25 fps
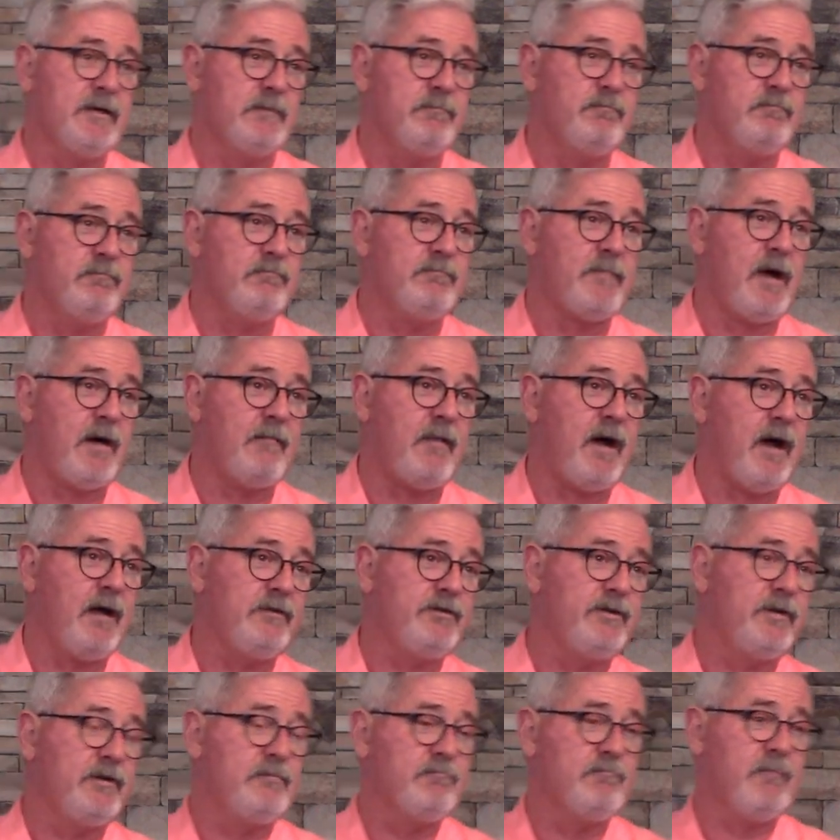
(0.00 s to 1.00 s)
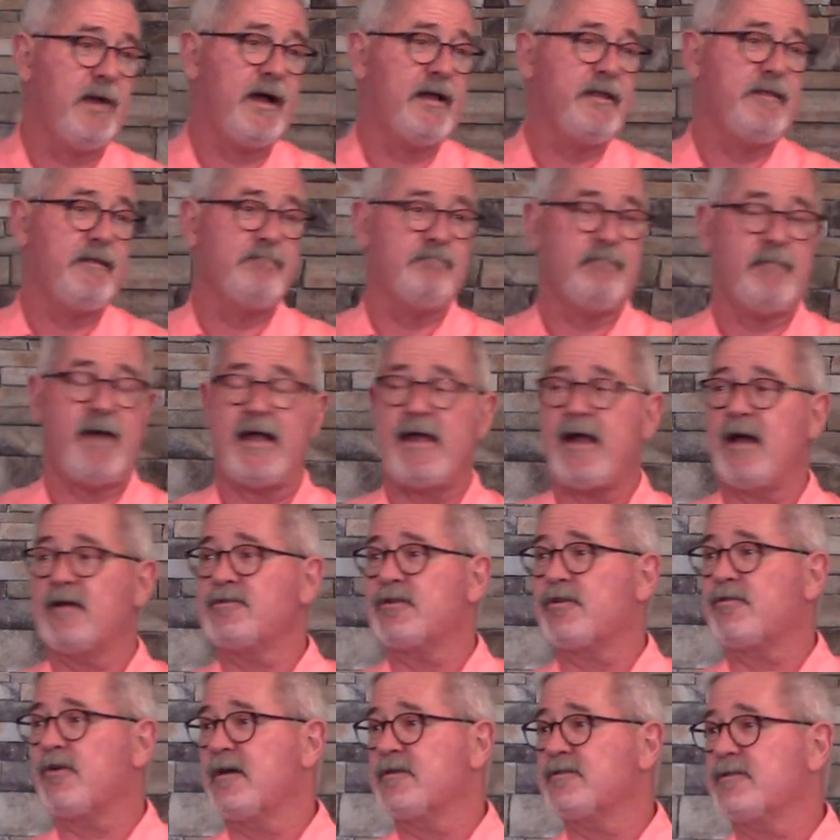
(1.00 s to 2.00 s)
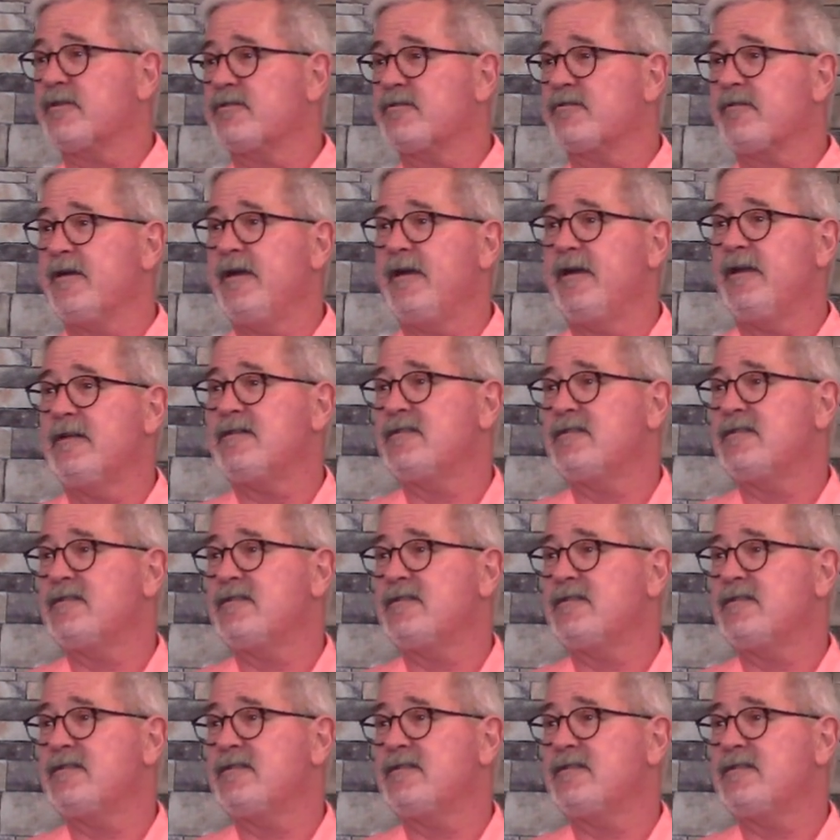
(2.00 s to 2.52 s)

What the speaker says: you can buy my house across the street,